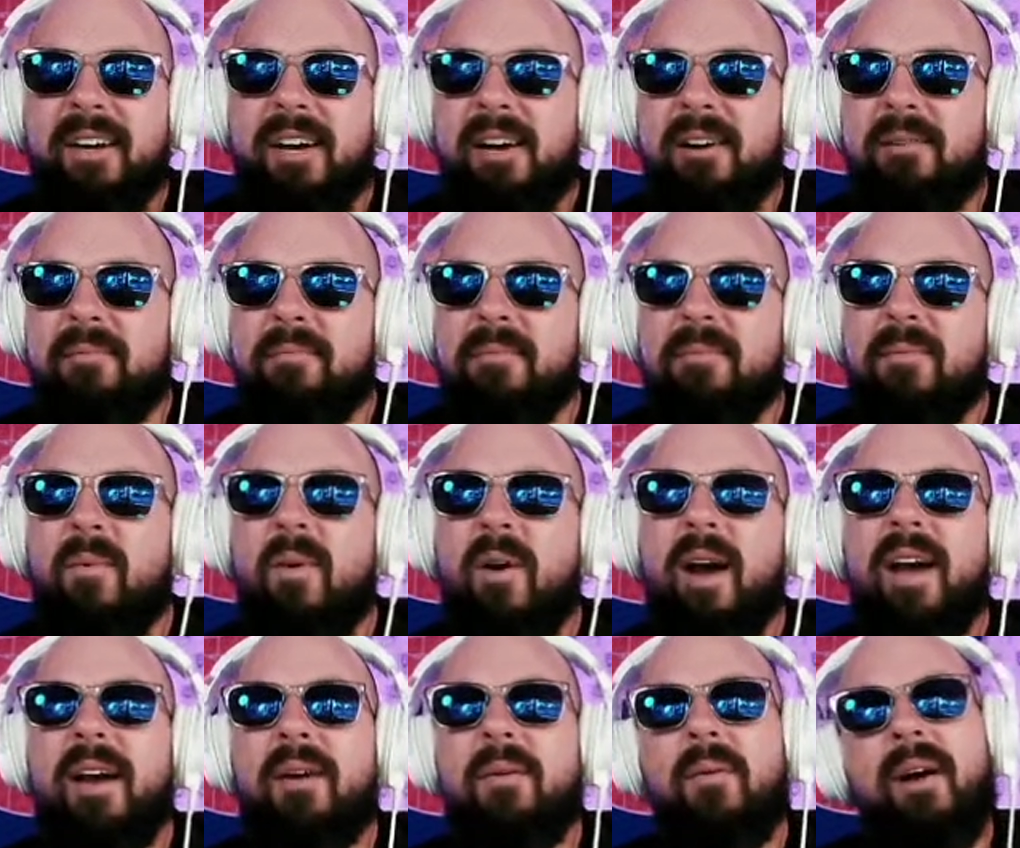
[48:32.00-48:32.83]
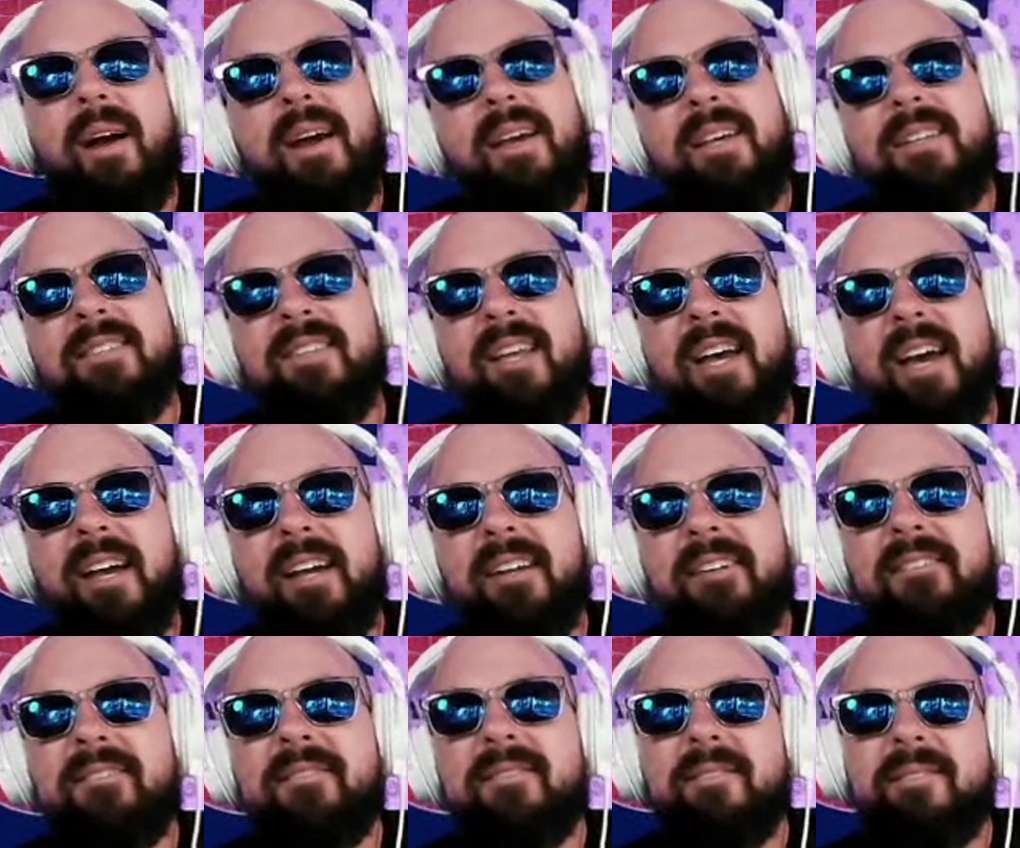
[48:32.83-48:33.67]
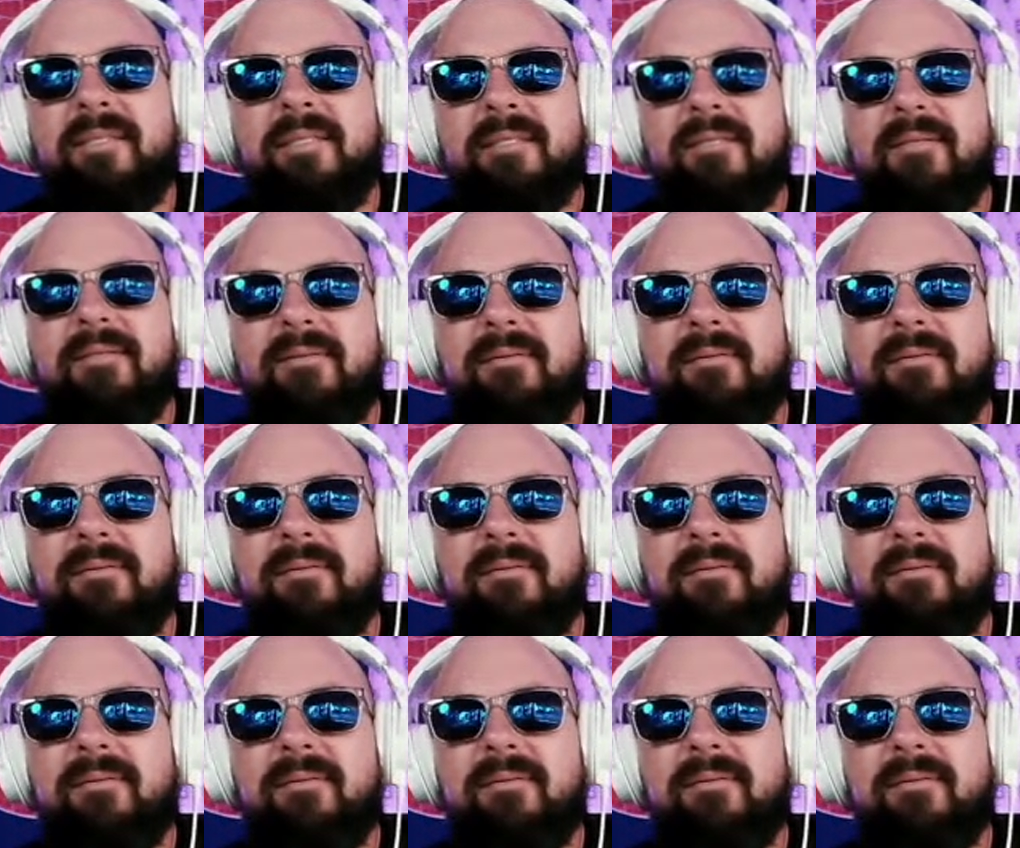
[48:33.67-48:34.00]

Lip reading: How come? Why is that?